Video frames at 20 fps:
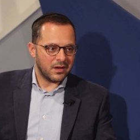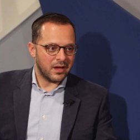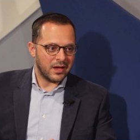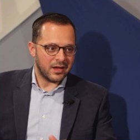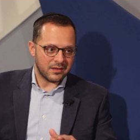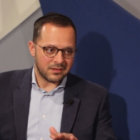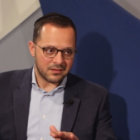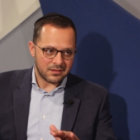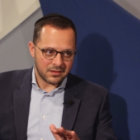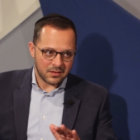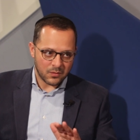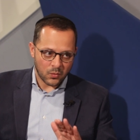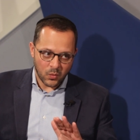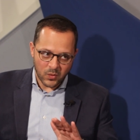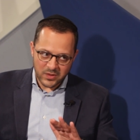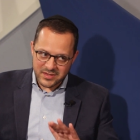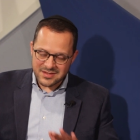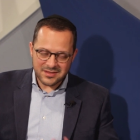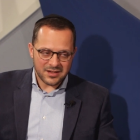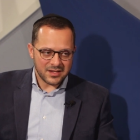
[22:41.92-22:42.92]
and it
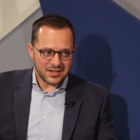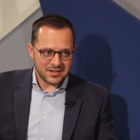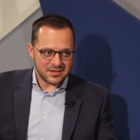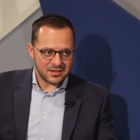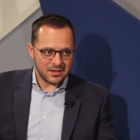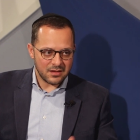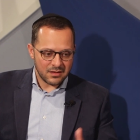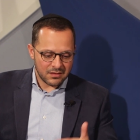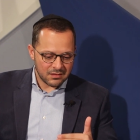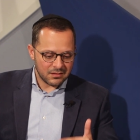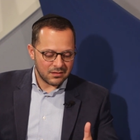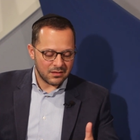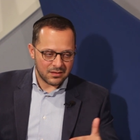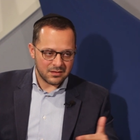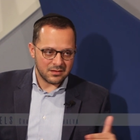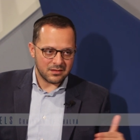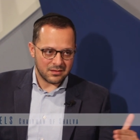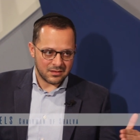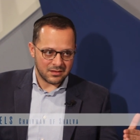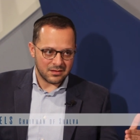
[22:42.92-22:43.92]
wasn't easy
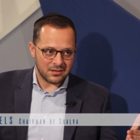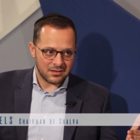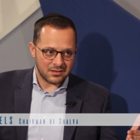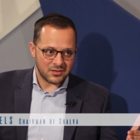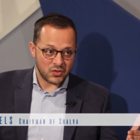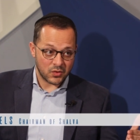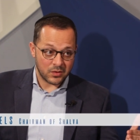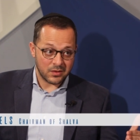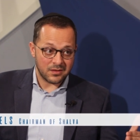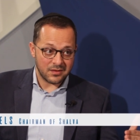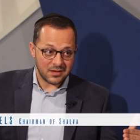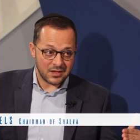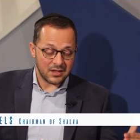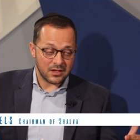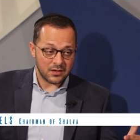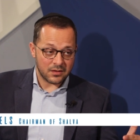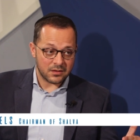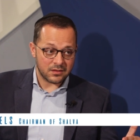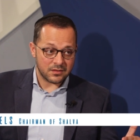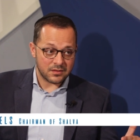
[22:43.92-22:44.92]
uh, during the
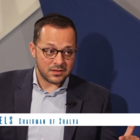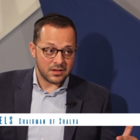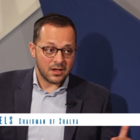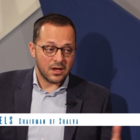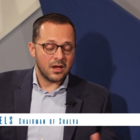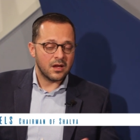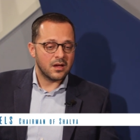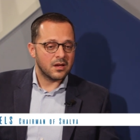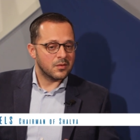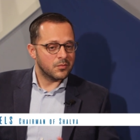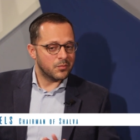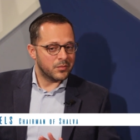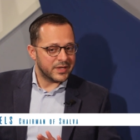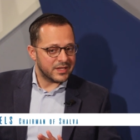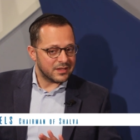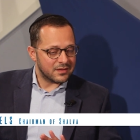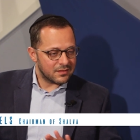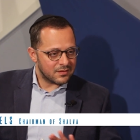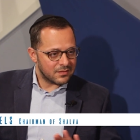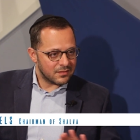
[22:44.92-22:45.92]
years,
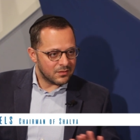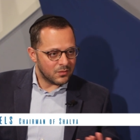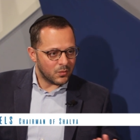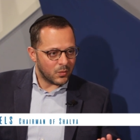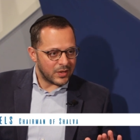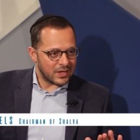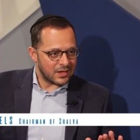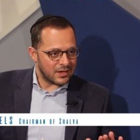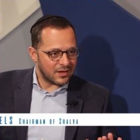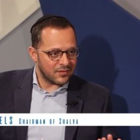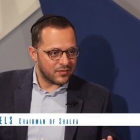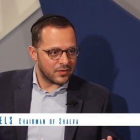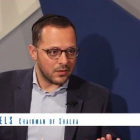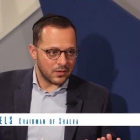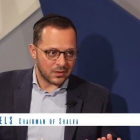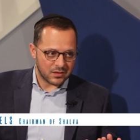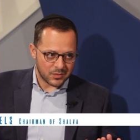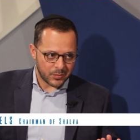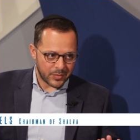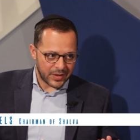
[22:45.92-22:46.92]
but we never
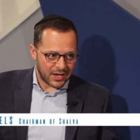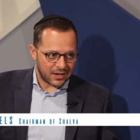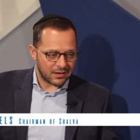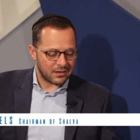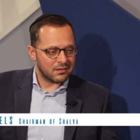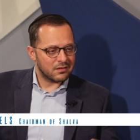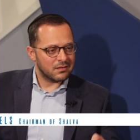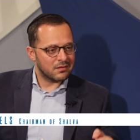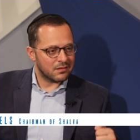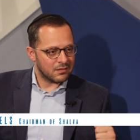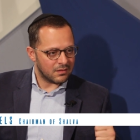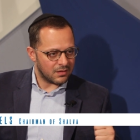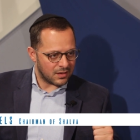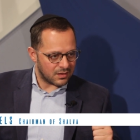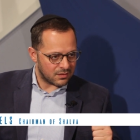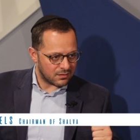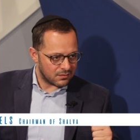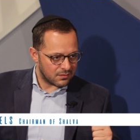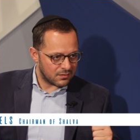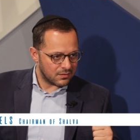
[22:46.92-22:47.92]
looked back.
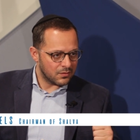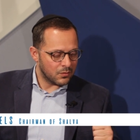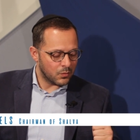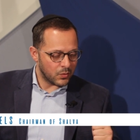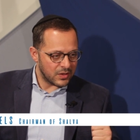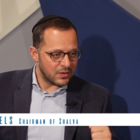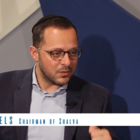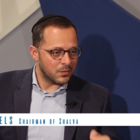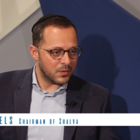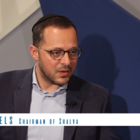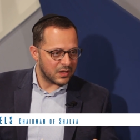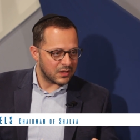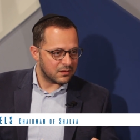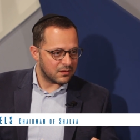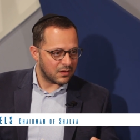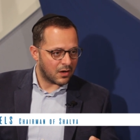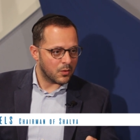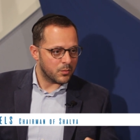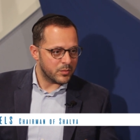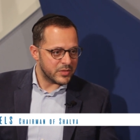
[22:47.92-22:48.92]
And we knew
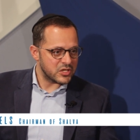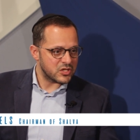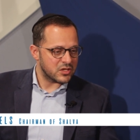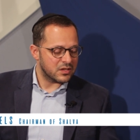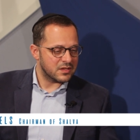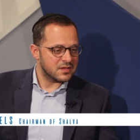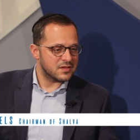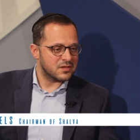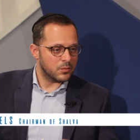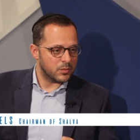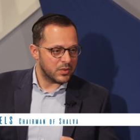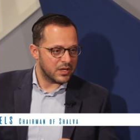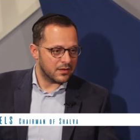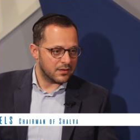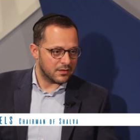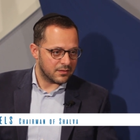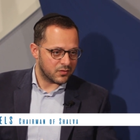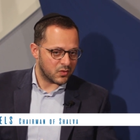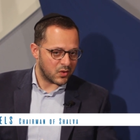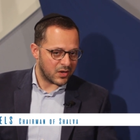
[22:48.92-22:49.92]
that our mission is to be
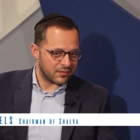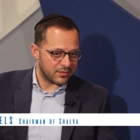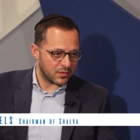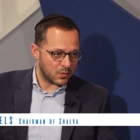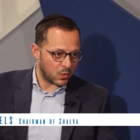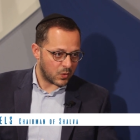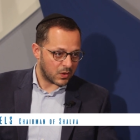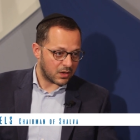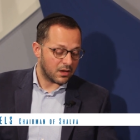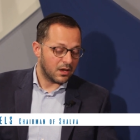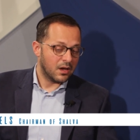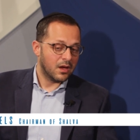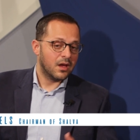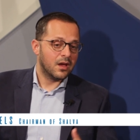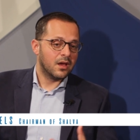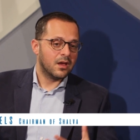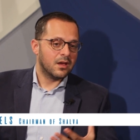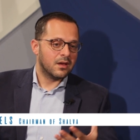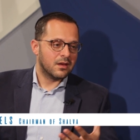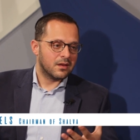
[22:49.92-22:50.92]
there for everyone.
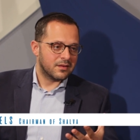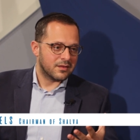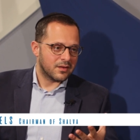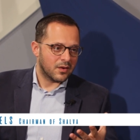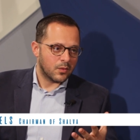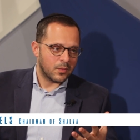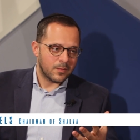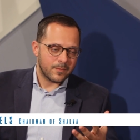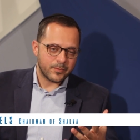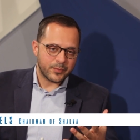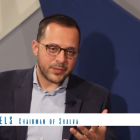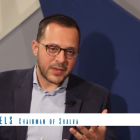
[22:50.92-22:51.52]
So